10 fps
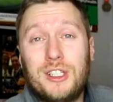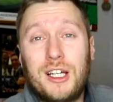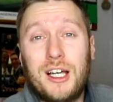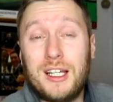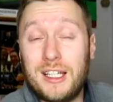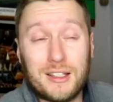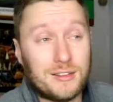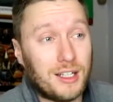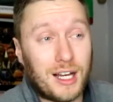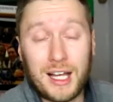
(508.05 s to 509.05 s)
and he
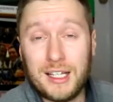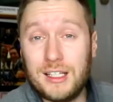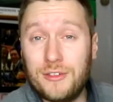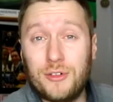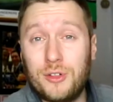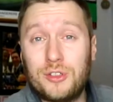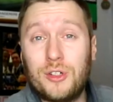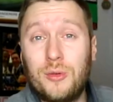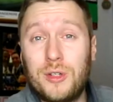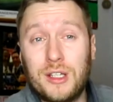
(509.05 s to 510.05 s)
had a hand in the
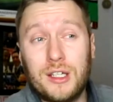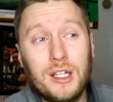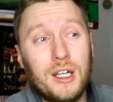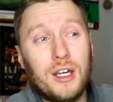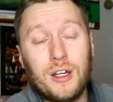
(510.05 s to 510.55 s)
first goal with a